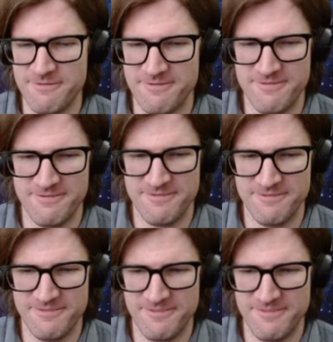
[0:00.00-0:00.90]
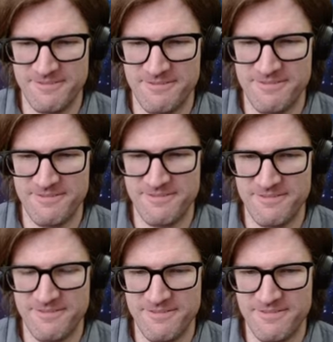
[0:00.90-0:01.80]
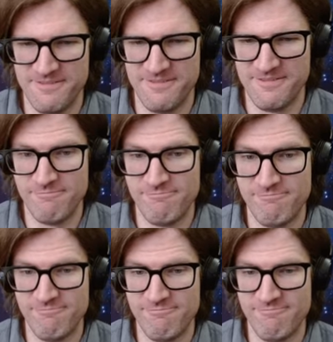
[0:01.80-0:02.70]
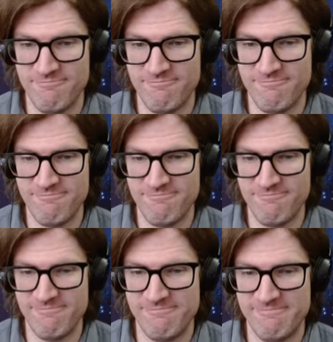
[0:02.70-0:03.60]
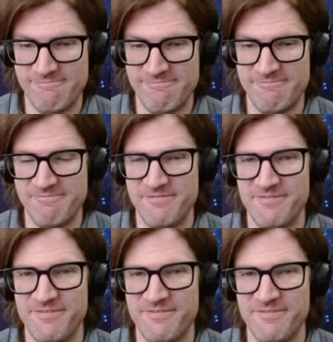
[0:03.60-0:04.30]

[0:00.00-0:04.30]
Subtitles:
No words are spoken by the person on screen.